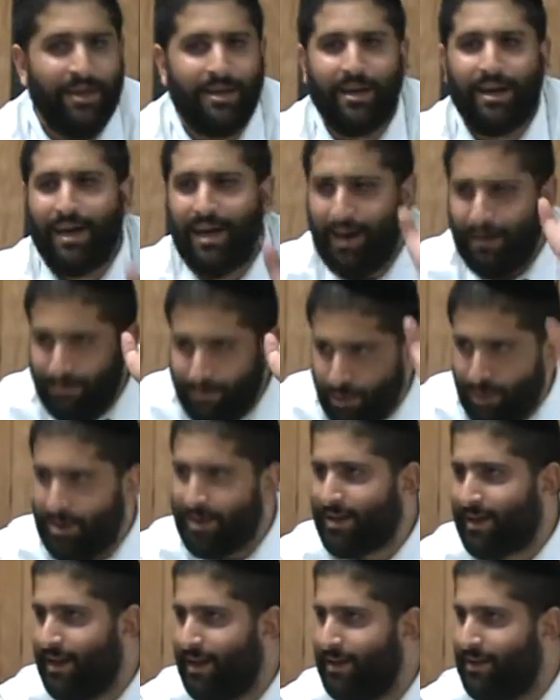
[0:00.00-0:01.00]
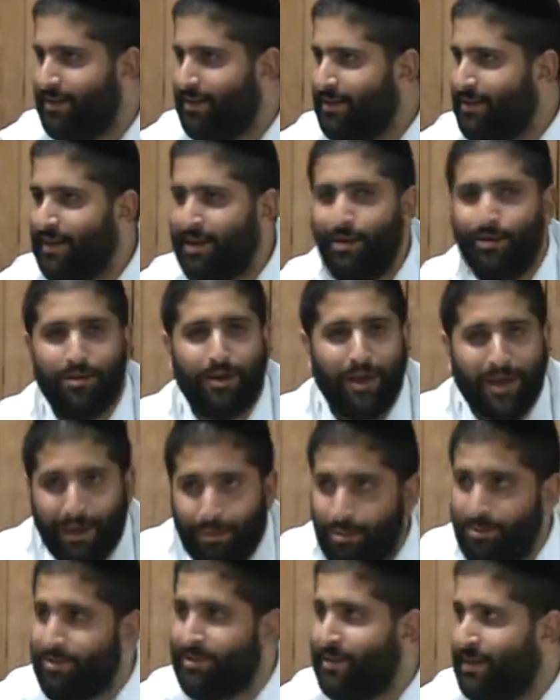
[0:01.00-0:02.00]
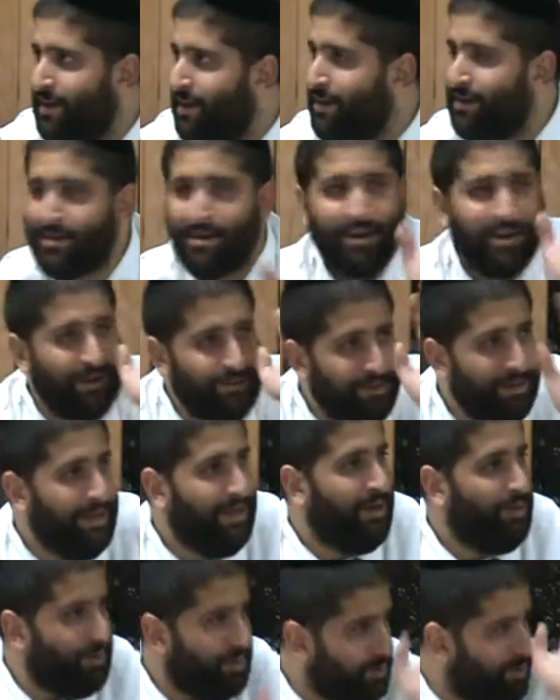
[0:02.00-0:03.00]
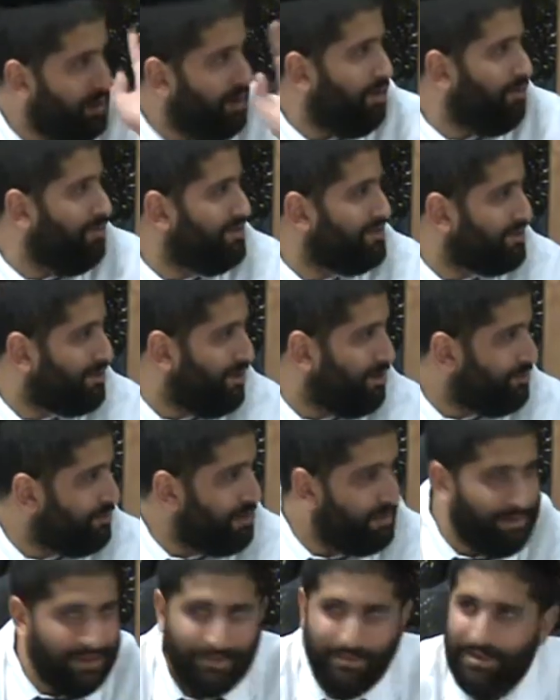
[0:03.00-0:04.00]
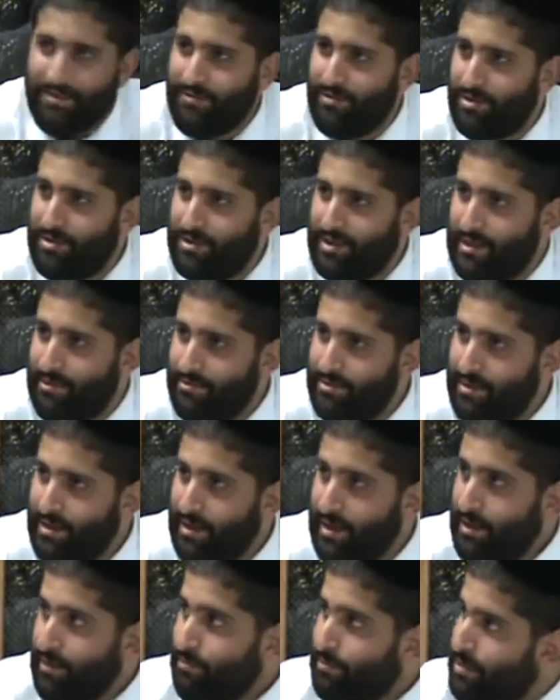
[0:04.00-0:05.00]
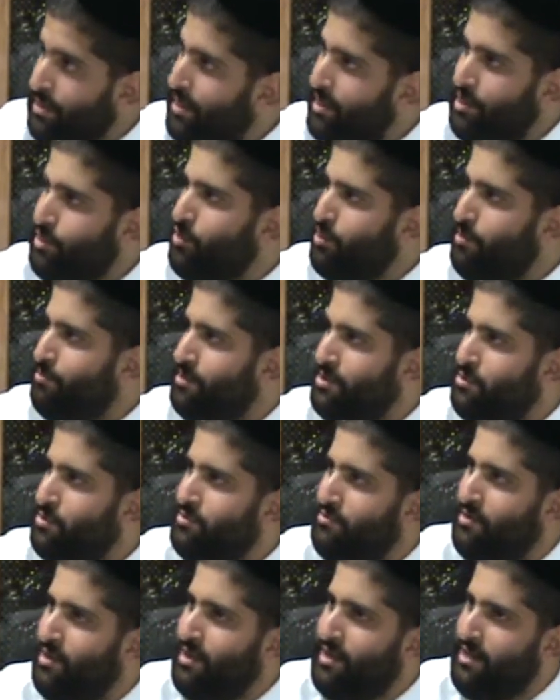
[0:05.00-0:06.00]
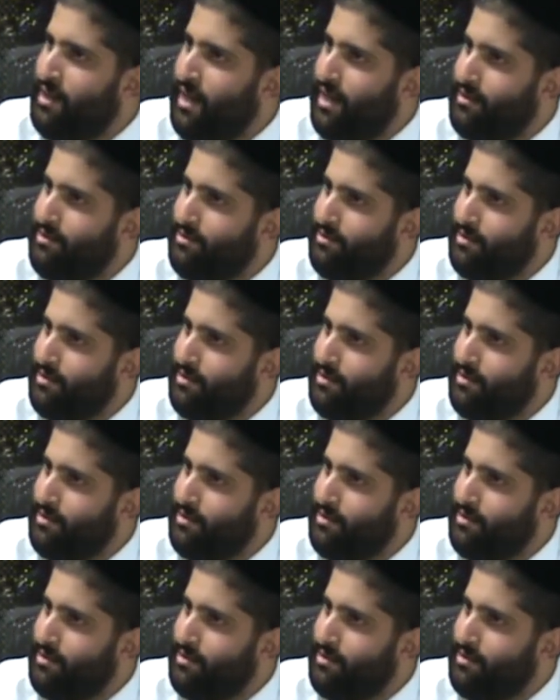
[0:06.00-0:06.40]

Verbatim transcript: Chacham Mordechai, Eliyahu, Chacham Ovadia, Chacham. We always called rabbis by their first names. But in Europe, this was very not